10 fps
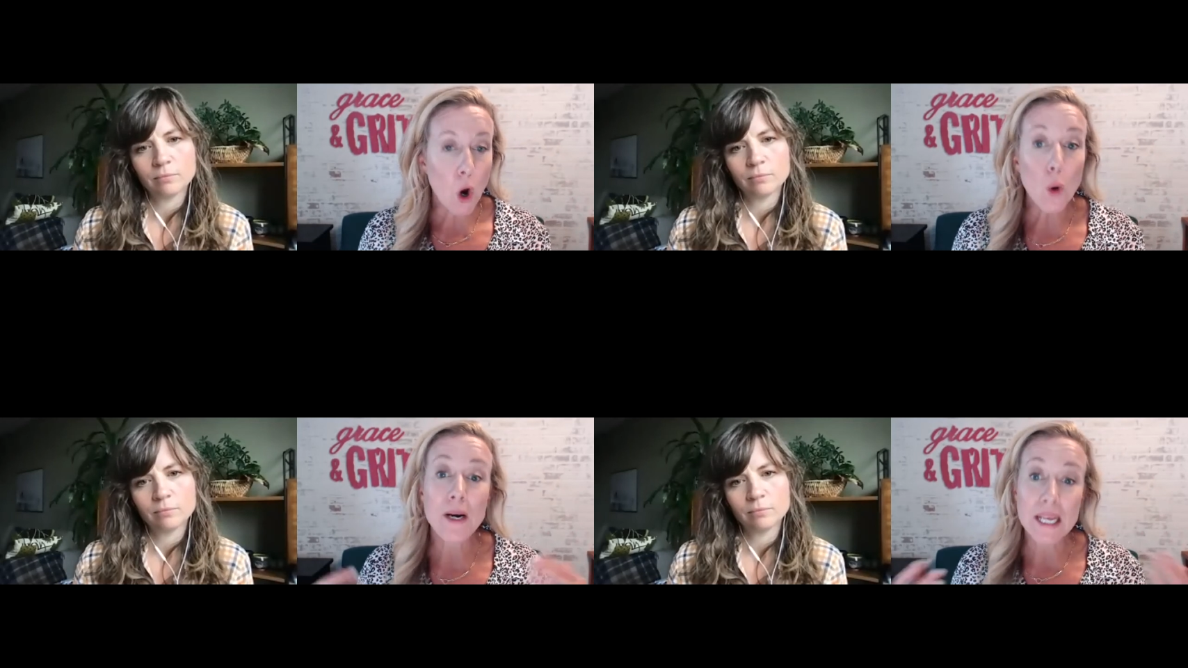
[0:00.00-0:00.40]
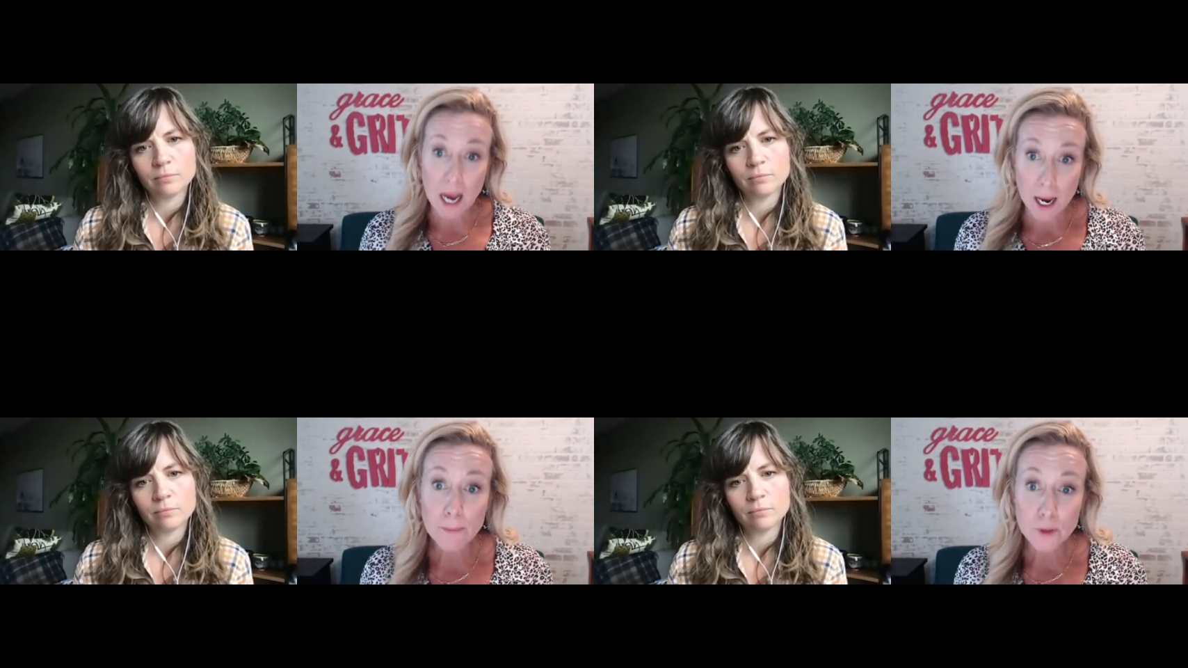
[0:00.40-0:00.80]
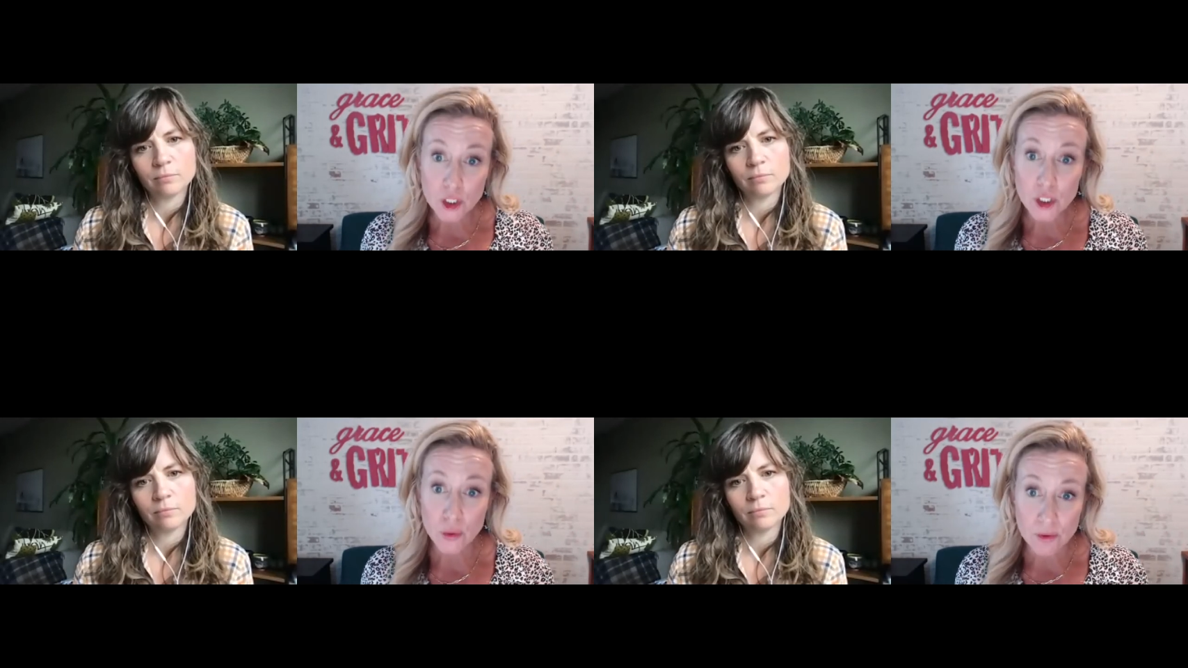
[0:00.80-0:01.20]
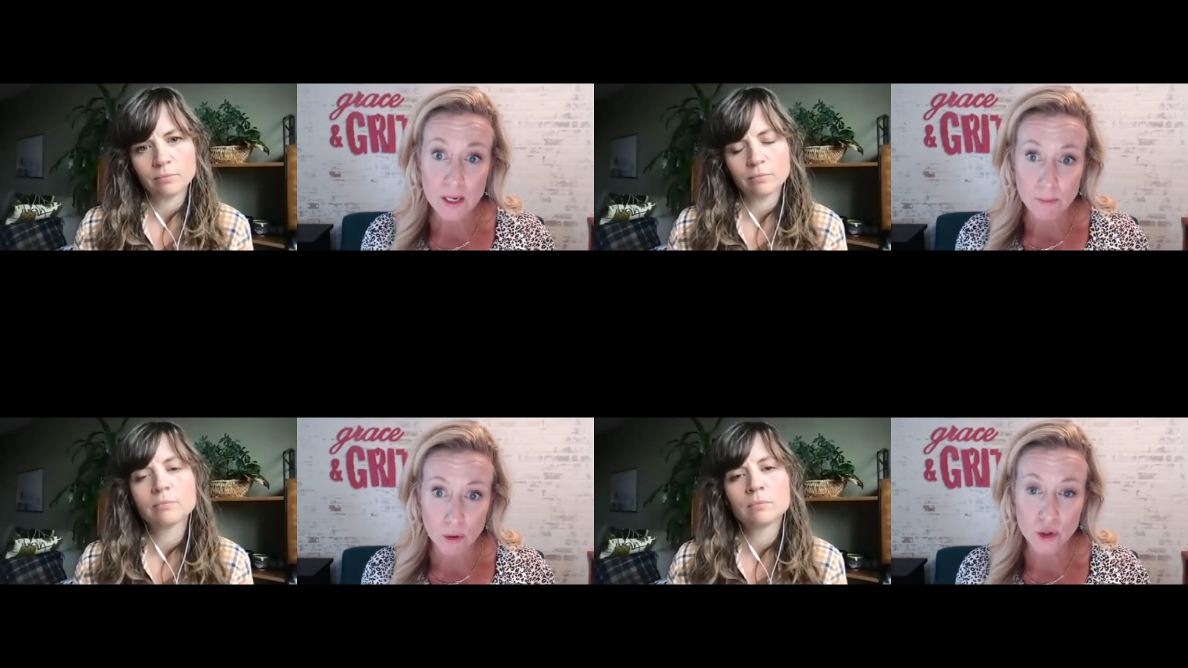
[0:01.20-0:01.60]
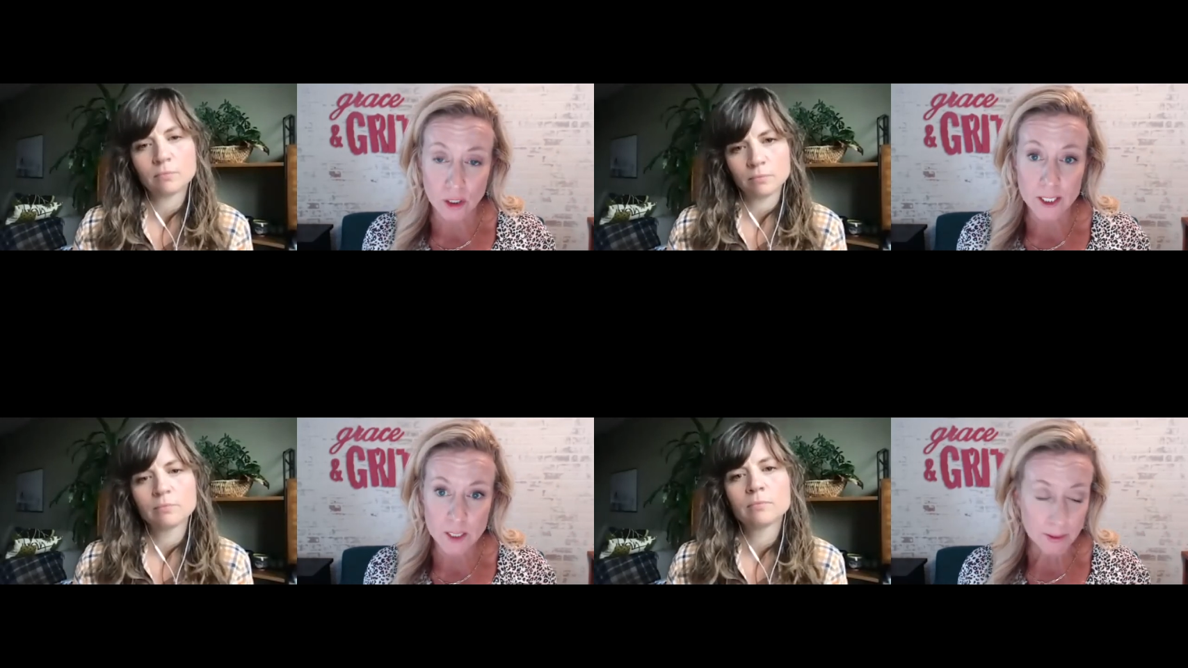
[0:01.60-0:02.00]
Speaker 1: opening up to the
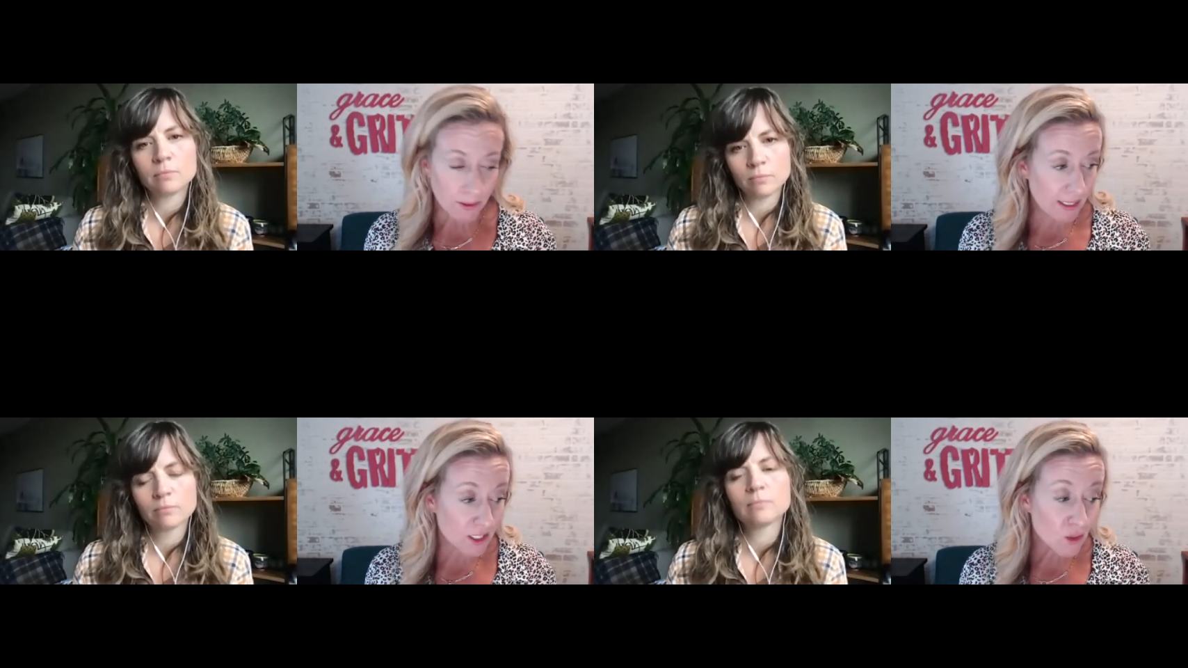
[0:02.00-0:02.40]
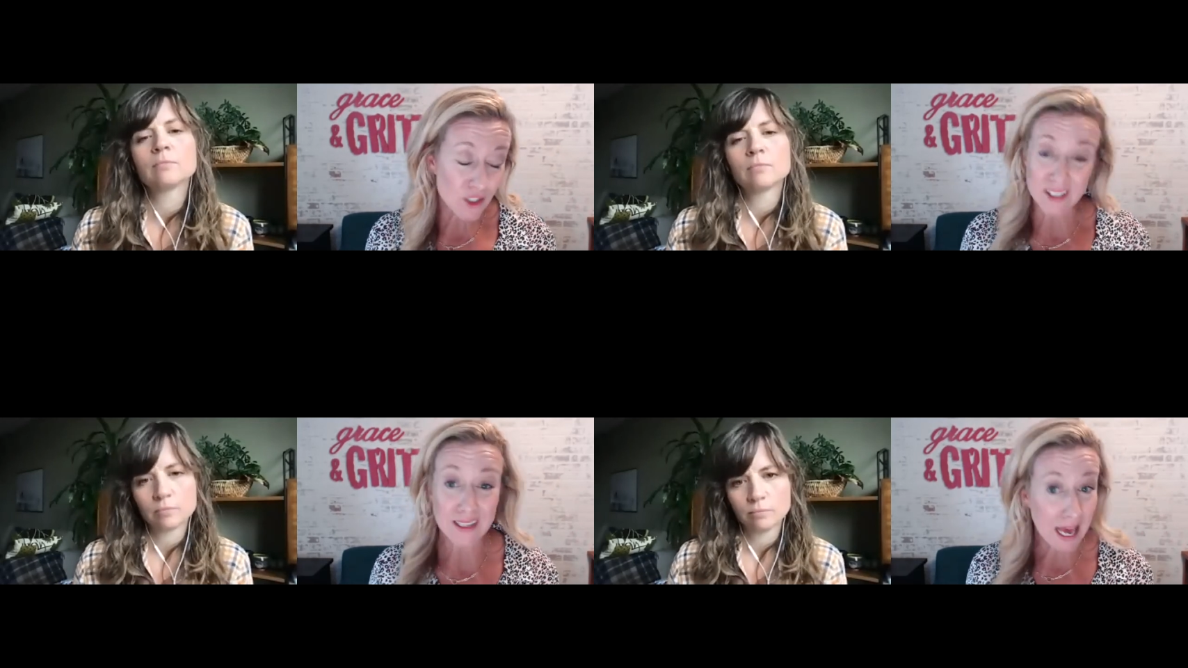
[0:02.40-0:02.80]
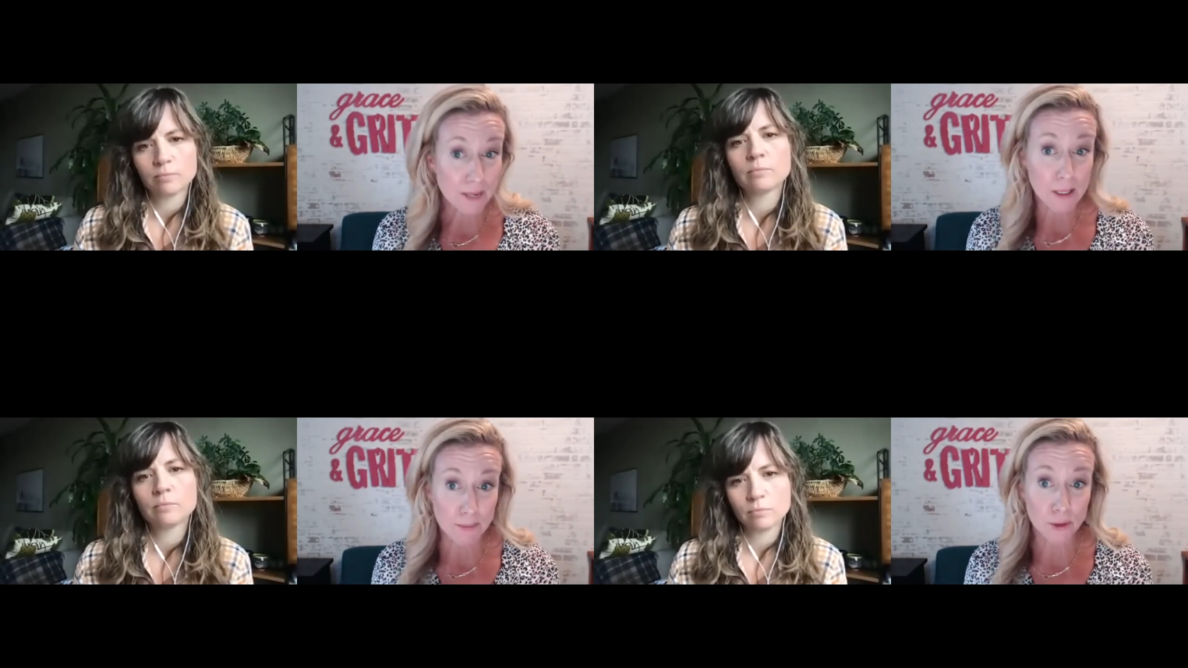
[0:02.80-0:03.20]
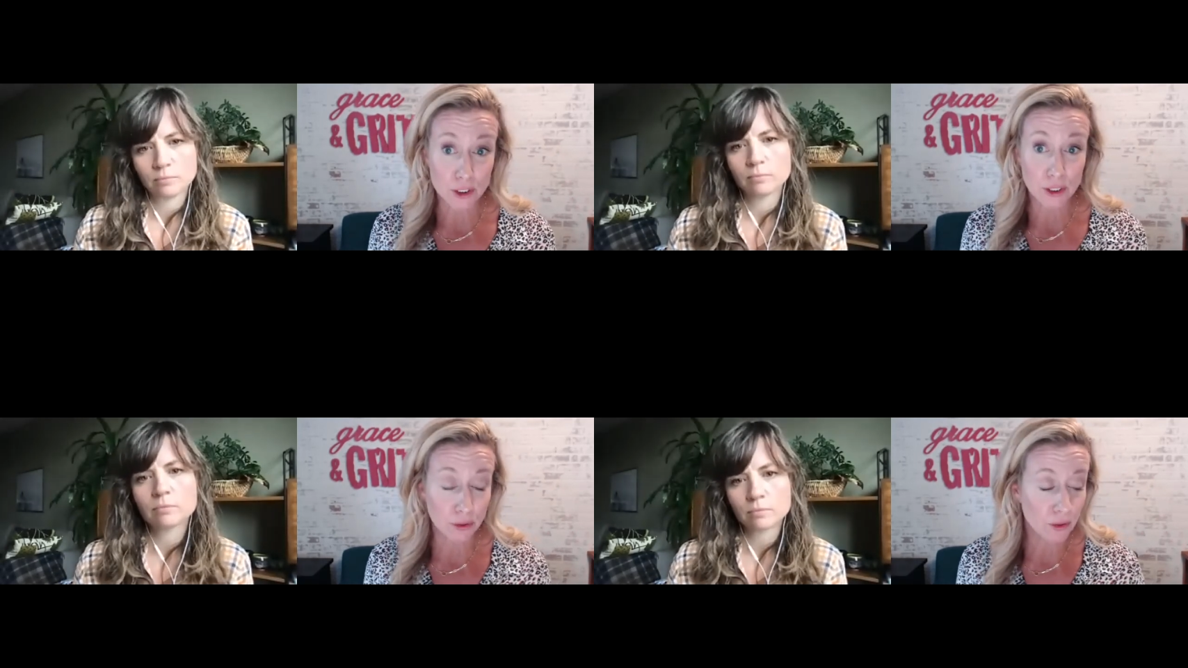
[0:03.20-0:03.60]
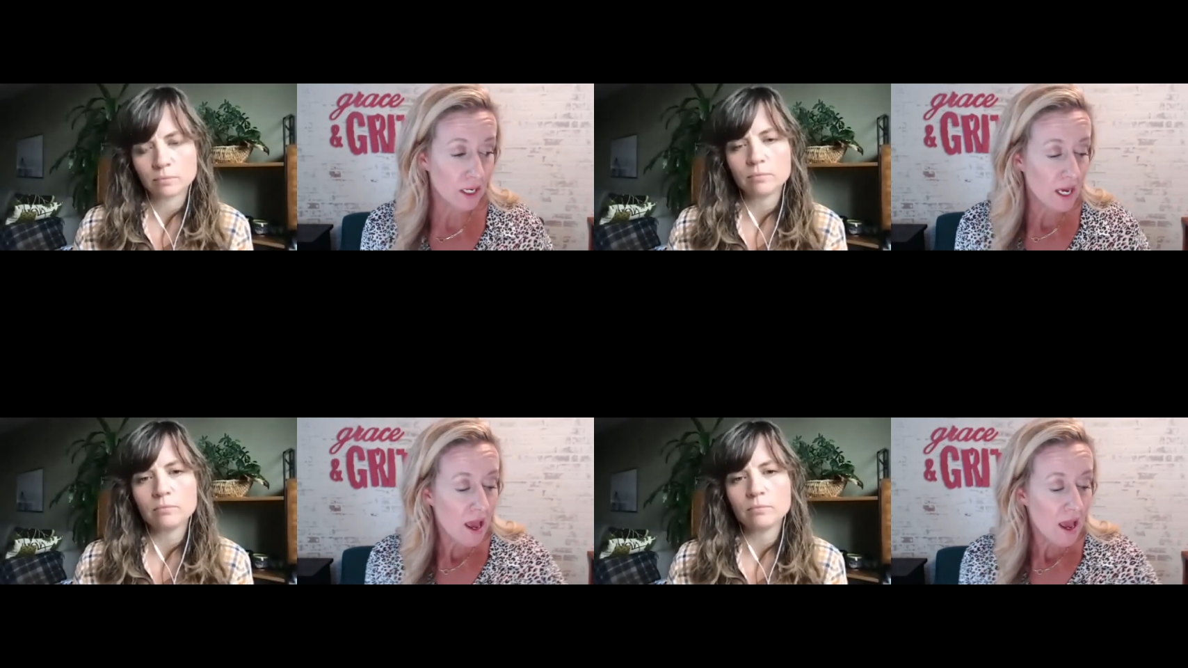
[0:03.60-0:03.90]
emotional experience which a lot of people do